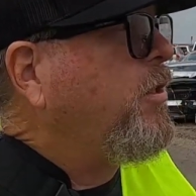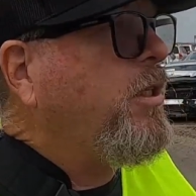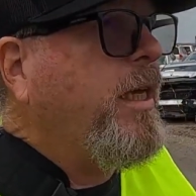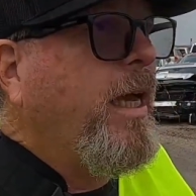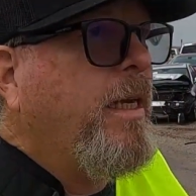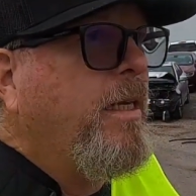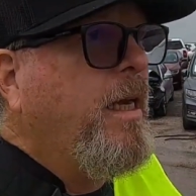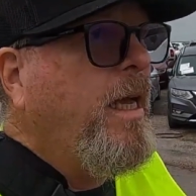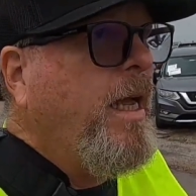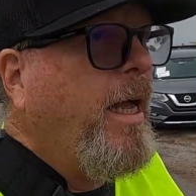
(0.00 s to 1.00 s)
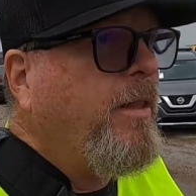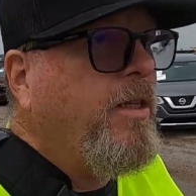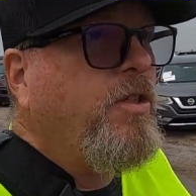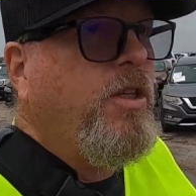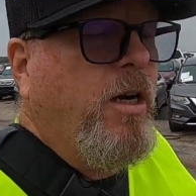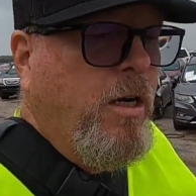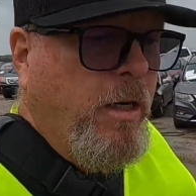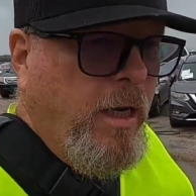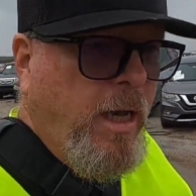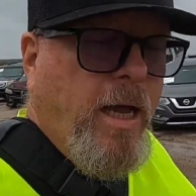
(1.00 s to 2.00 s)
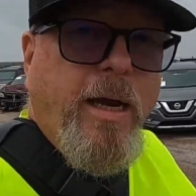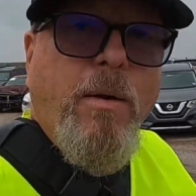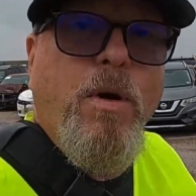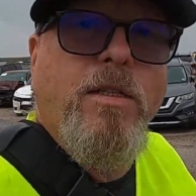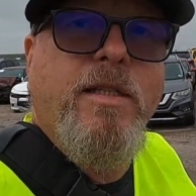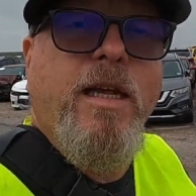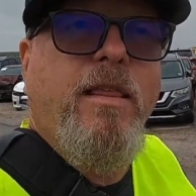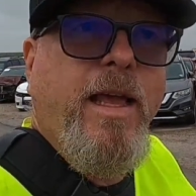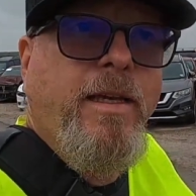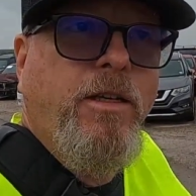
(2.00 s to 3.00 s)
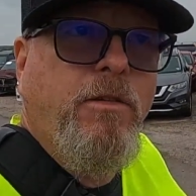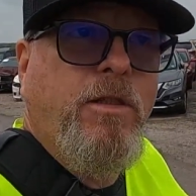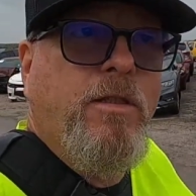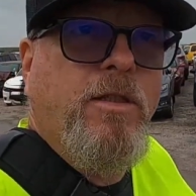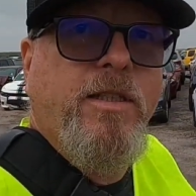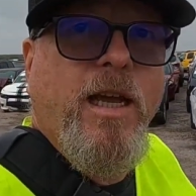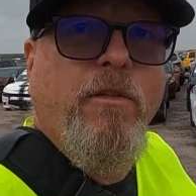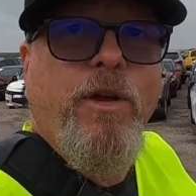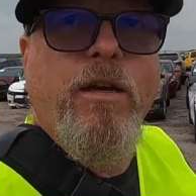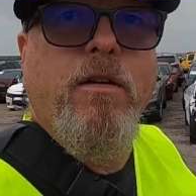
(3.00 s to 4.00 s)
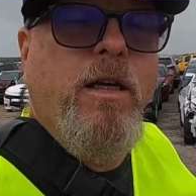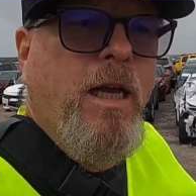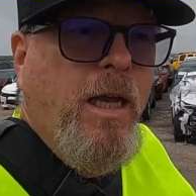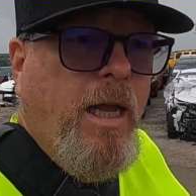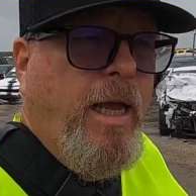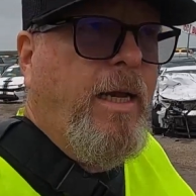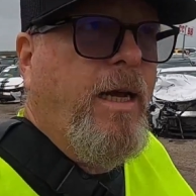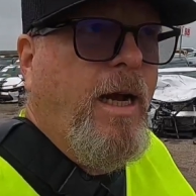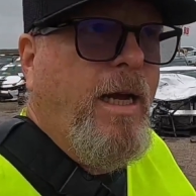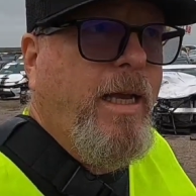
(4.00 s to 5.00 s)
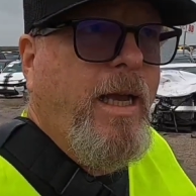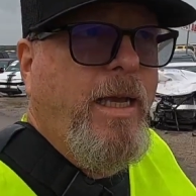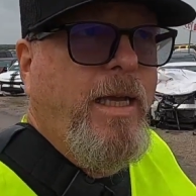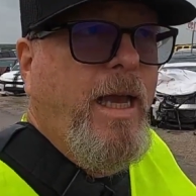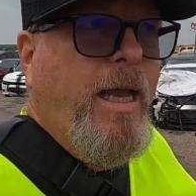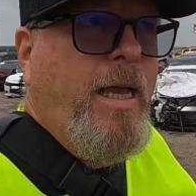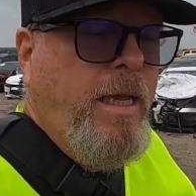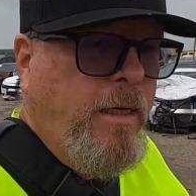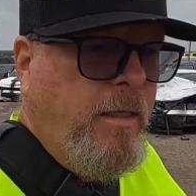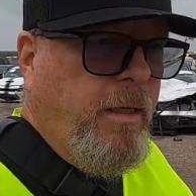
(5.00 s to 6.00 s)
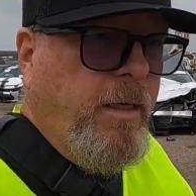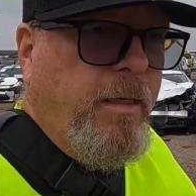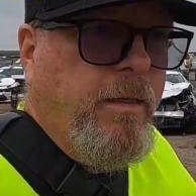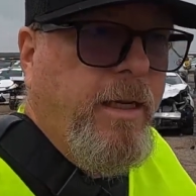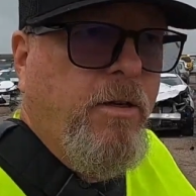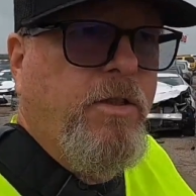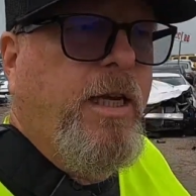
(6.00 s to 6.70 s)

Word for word: look at at this yard. And I wanna say thank you to the staff here at I A A in Dale,